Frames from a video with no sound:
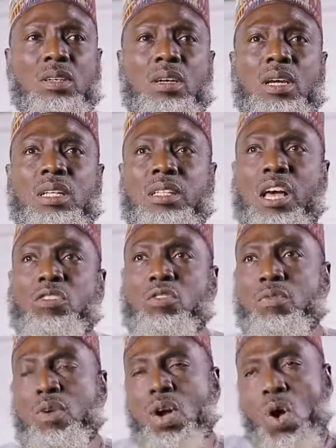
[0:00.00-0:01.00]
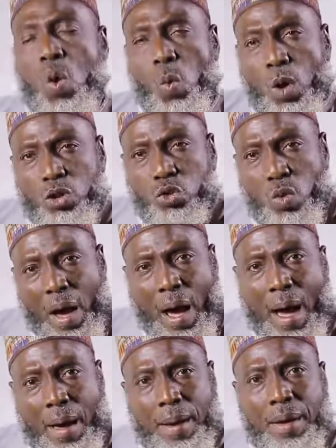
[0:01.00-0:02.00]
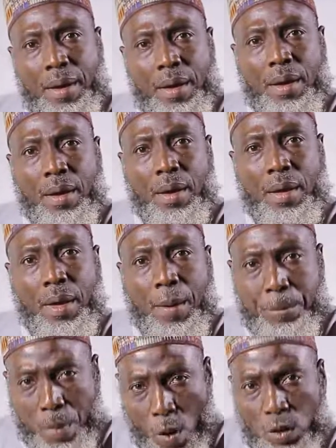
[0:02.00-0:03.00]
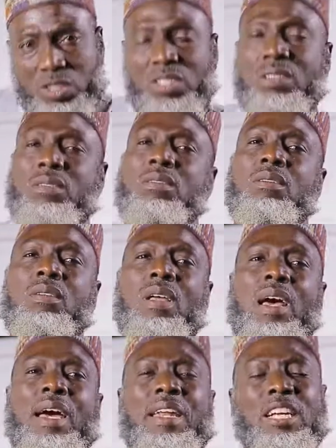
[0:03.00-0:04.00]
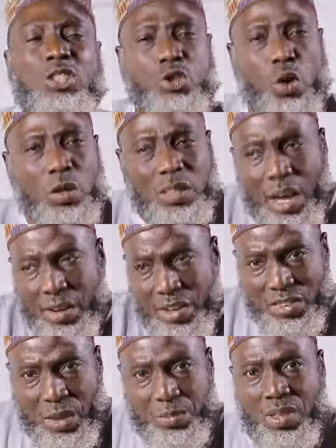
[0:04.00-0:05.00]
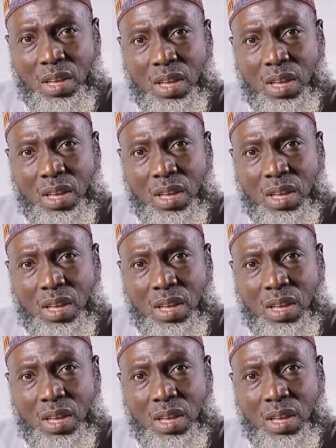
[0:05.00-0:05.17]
in terms of what you are importing, and then total receipts